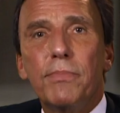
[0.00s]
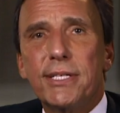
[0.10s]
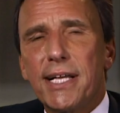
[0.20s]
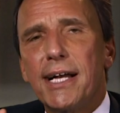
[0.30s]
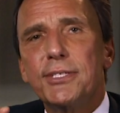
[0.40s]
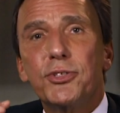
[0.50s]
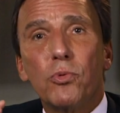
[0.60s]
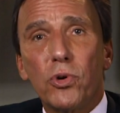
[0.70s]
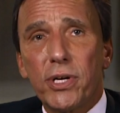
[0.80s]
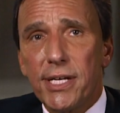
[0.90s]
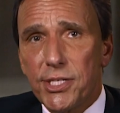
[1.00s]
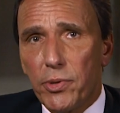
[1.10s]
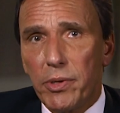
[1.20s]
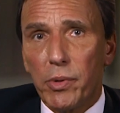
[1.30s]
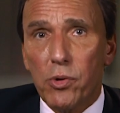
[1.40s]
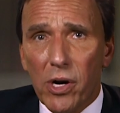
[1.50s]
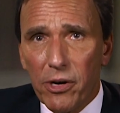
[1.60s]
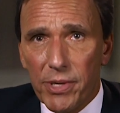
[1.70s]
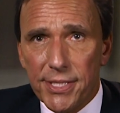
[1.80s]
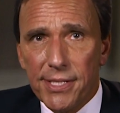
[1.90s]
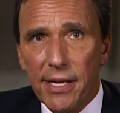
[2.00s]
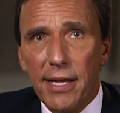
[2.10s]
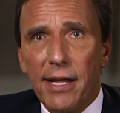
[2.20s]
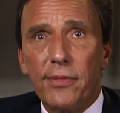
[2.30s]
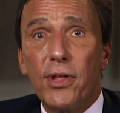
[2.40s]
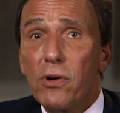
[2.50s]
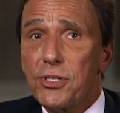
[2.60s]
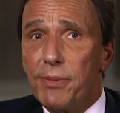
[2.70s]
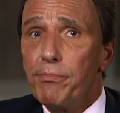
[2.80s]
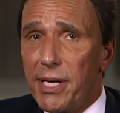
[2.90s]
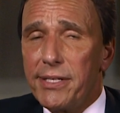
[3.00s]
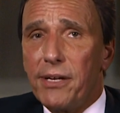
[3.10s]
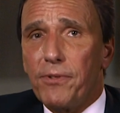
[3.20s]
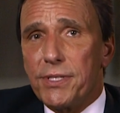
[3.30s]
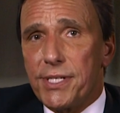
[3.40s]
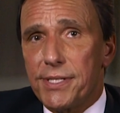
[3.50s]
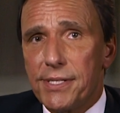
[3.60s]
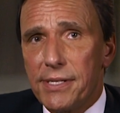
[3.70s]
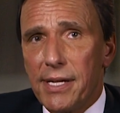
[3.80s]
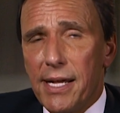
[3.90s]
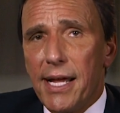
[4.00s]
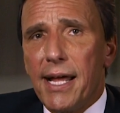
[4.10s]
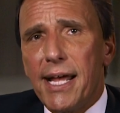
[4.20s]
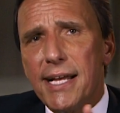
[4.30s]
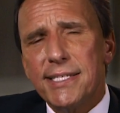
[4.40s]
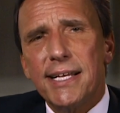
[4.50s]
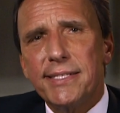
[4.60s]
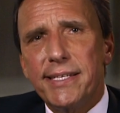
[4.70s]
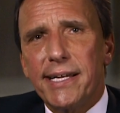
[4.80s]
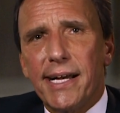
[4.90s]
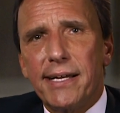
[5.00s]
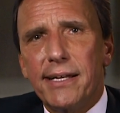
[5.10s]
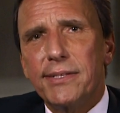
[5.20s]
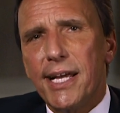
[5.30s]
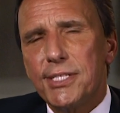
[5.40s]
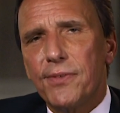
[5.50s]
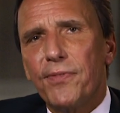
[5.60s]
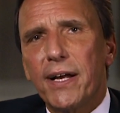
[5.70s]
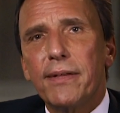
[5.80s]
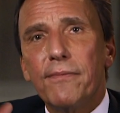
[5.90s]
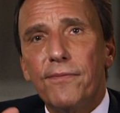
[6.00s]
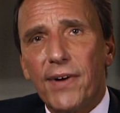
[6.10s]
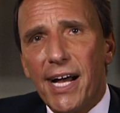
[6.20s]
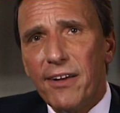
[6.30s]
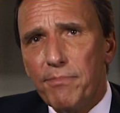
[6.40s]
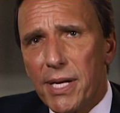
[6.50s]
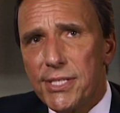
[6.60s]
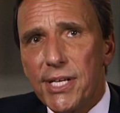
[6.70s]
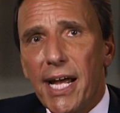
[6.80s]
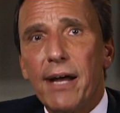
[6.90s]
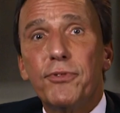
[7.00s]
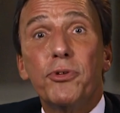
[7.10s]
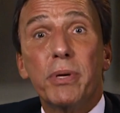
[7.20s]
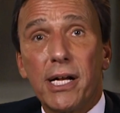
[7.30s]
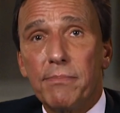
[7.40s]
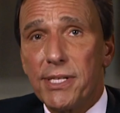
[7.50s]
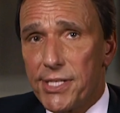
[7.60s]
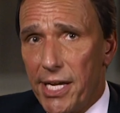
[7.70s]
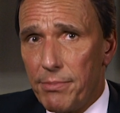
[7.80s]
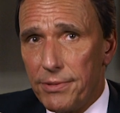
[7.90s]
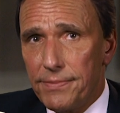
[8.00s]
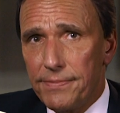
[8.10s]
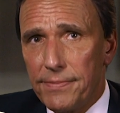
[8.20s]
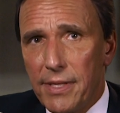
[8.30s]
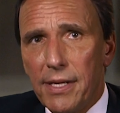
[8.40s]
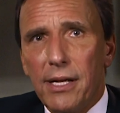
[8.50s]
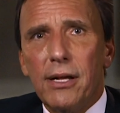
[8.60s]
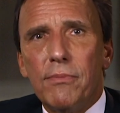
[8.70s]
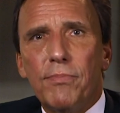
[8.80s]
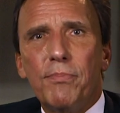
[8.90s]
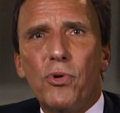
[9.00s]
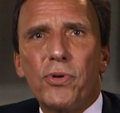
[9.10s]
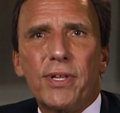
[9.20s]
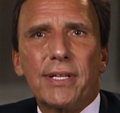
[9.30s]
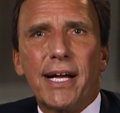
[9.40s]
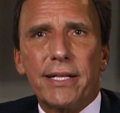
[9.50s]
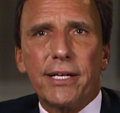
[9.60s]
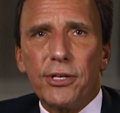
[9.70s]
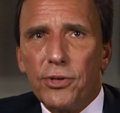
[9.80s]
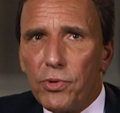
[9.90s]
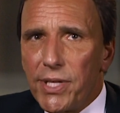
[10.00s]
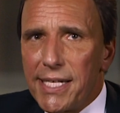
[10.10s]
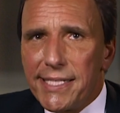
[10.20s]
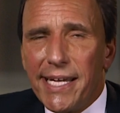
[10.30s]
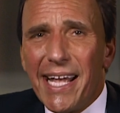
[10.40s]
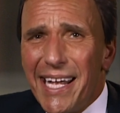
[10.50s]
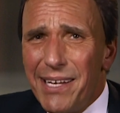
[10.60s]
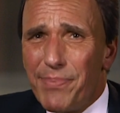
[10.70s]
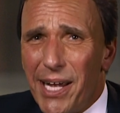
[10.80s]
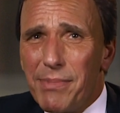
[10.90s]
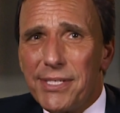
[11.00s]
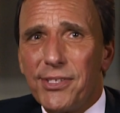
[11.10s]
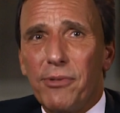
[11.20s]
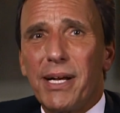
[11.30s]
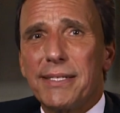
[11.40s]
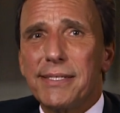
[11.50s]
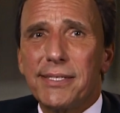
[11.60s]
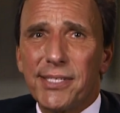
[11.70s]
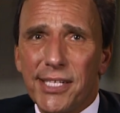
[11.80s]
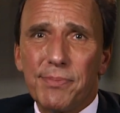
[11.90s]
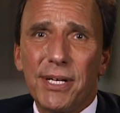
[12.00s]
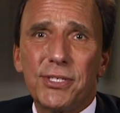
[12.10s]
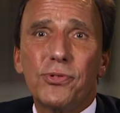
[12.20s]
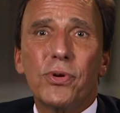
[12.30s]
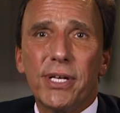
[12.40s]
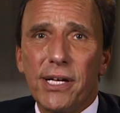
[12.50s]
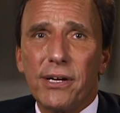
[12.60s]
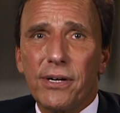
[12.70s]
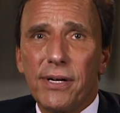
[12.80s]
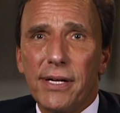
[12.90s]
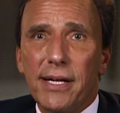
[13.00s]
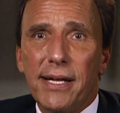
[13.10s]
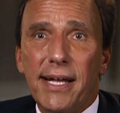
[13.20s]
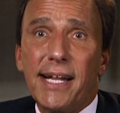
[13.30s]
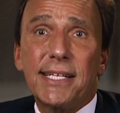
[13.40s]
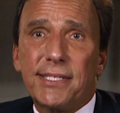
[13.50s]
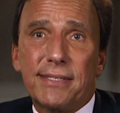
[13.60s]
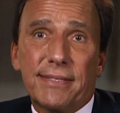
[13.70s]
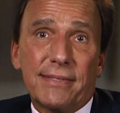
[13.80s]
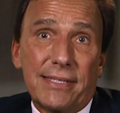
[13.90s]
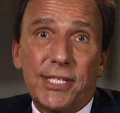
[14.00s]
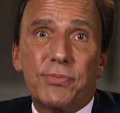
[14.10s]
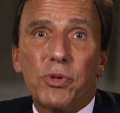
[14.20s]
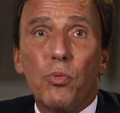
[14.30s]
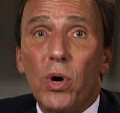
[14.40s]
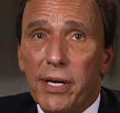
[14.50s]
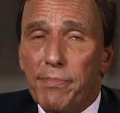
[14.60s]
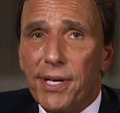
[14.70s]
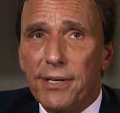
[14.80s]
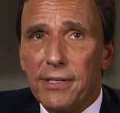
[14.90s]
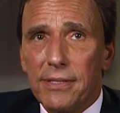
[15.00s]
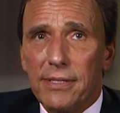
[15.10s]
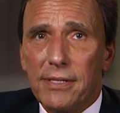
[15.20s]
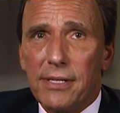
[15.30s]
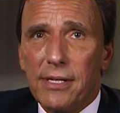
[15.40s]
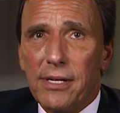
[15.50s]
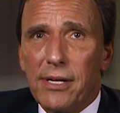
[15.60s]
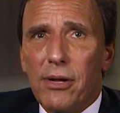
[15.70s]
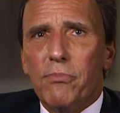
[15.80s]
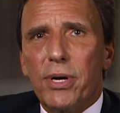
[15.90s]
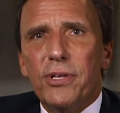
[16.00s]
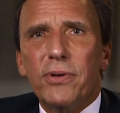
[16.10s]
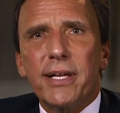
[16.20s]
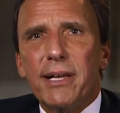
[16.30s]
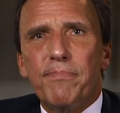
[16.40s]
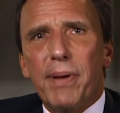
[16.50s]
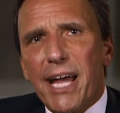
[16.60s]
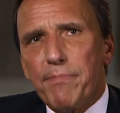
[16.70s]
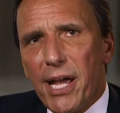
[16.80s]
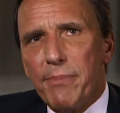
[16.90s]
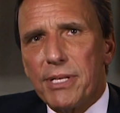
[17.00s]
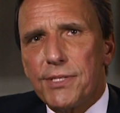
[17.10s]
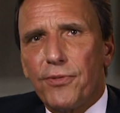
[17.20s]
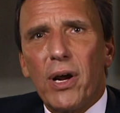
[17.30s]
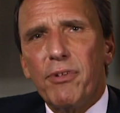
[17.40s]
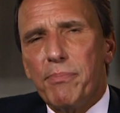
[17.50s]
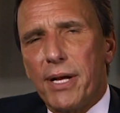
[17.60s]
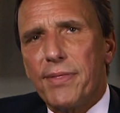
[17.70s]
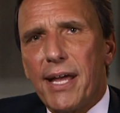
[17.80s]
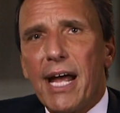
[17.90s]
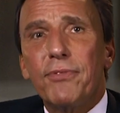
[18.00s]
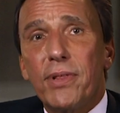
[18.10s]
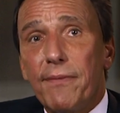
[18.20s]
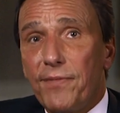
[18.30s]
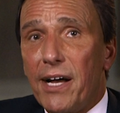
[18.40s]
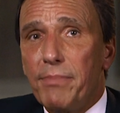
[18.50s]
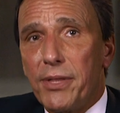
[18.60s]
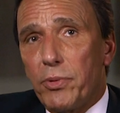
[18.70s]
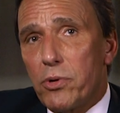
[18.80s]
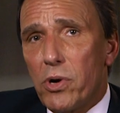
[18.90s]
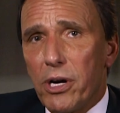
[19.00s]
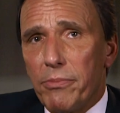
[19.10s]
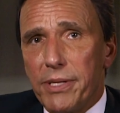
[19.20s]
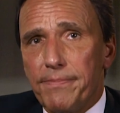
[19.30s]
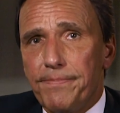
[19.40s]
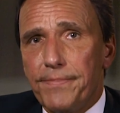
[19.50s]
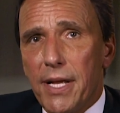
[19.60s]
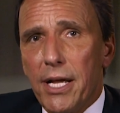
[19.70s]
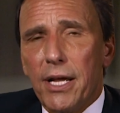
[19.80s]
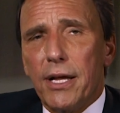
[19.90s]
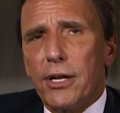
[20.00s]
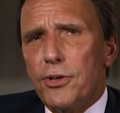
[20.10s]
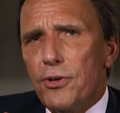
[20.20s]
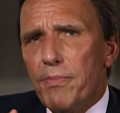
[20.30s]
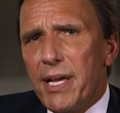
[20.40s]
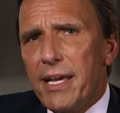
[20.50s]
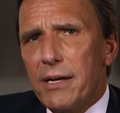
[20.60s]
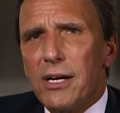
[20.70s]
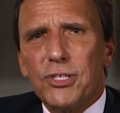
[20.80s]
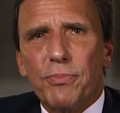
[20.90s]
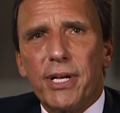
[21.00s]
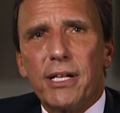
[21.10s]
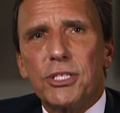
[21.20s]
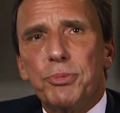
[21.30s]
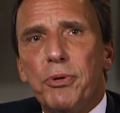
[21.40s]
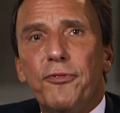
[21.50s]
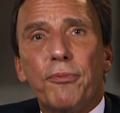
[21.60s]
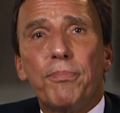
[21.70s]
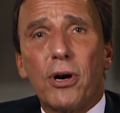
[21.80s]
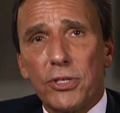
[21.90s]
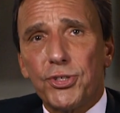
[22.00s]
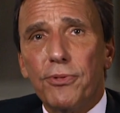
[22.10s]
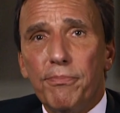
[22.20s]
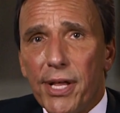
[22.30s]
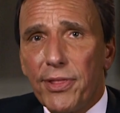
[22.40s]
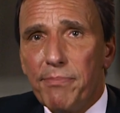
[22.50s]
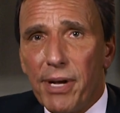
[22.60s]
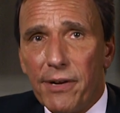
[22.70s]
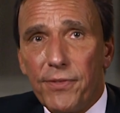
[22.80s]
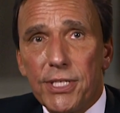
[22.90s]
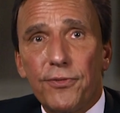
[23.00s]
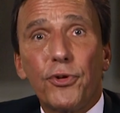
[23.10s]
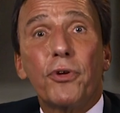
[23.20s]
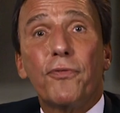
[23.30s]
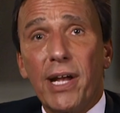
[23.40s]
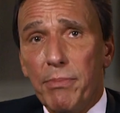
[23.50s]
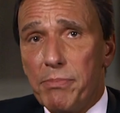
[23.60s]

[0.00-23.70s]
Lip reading: Besides the work history requirements, there are some big differences. SSDI takes effect 5 months after you become disabled, but more than likely you will not see any payments till about 6 months to a year, and that's at least with one appeal. But you can get back payments for every month after that 5-month requirement. You may also be eligible for partial monthly benefits for your family